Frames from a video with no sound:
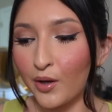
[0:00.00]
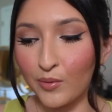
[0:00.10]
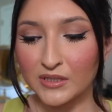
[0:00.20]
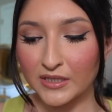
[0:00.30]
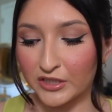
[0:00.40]
It
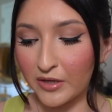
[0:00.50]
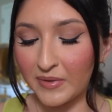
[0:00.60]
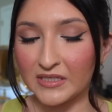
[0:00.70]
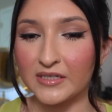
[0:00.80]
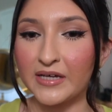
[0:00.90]
was such an
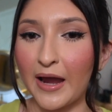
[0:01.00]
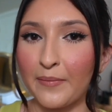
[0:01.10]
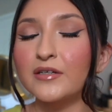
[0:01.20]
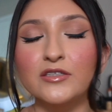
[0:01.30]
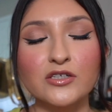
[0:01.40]
amazing
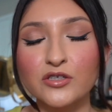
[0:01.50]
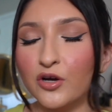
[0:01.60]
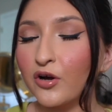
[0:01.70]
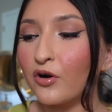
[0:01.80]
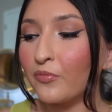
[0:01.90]
time, just
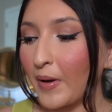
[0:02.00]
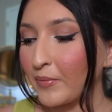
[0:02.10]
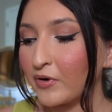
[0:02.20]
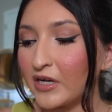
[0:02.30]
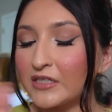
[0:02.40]
good old
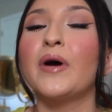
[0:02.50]
memories.